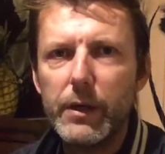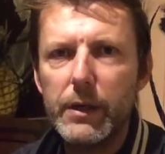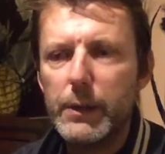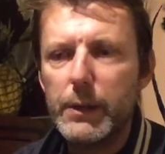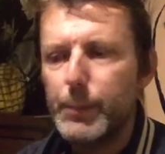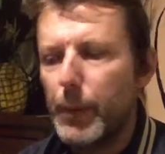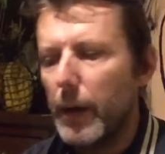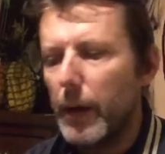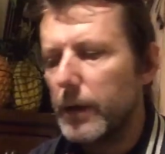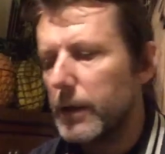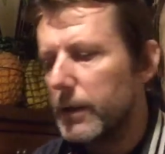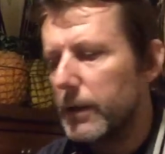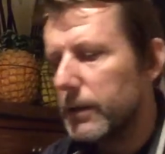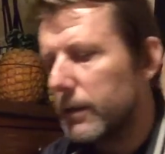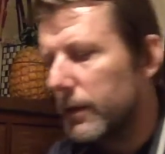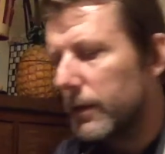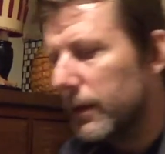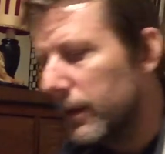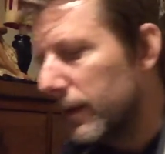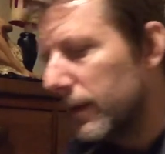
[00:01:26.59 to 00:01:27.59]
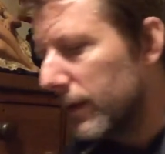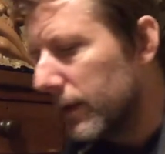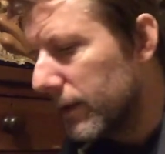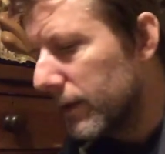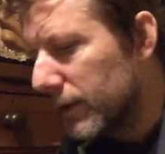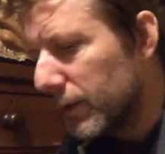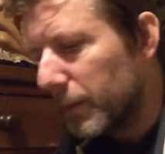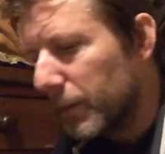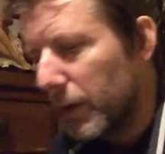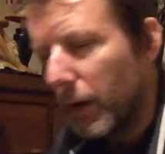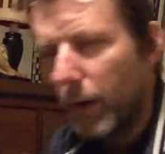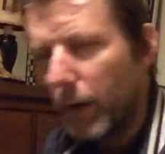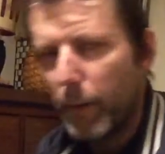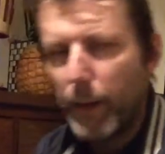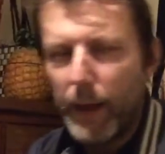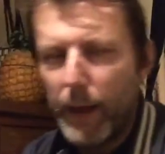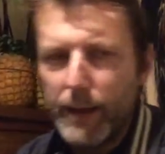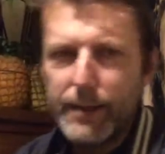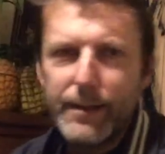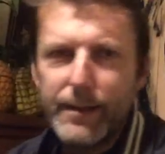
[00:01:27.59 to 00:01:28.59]
it in his pocket, something
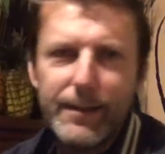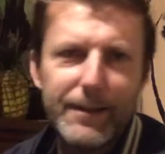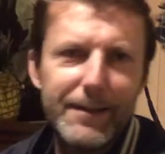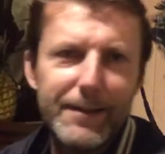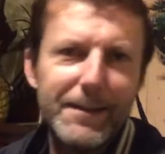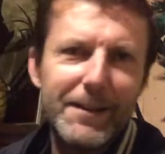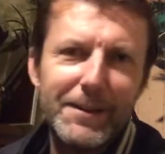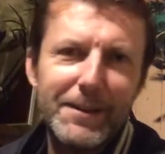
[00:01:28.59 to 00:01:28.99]
like that.